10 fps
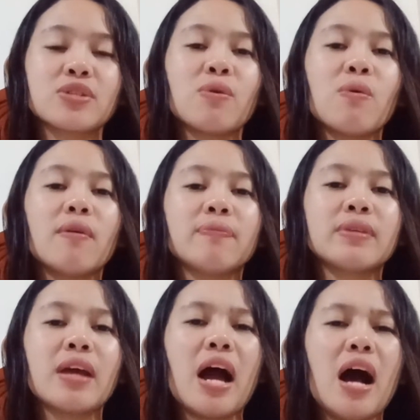So
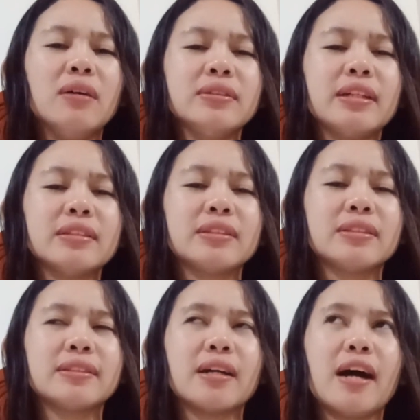how does
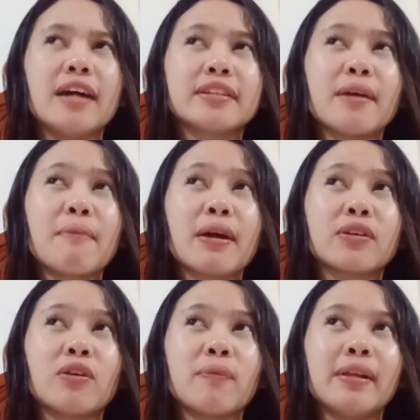
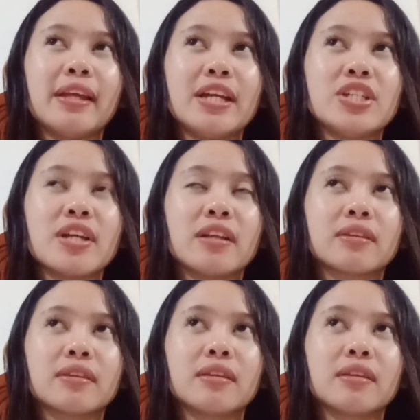antimicrobial agent